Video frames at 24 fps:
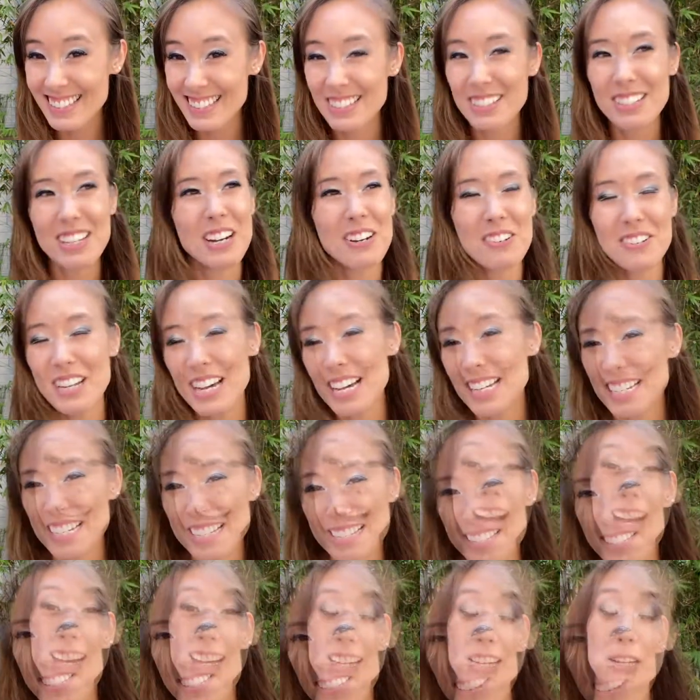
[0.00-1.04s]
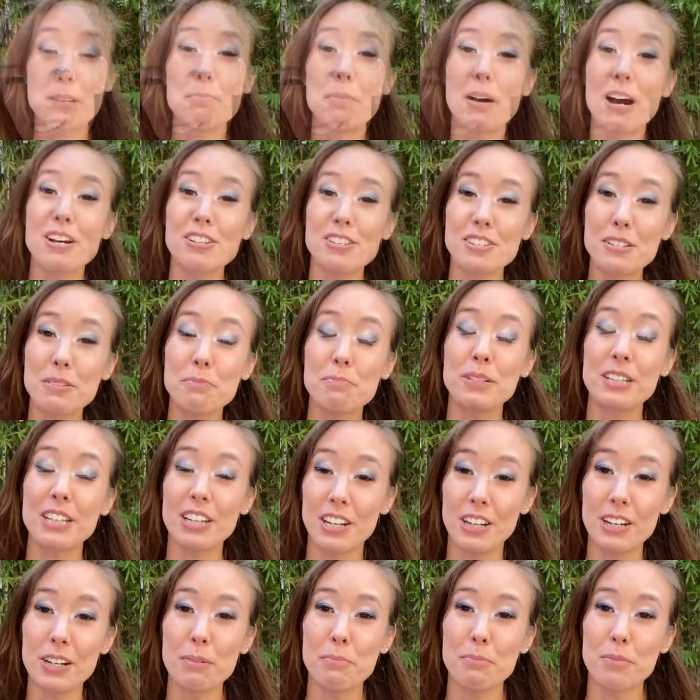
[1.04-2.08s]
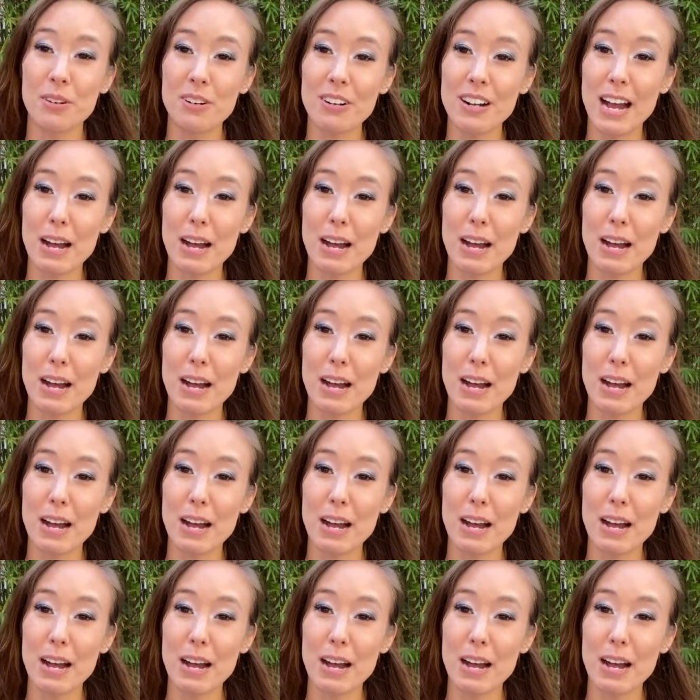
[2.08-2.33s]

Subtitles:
No, not necessarily. it could possibly hurt more,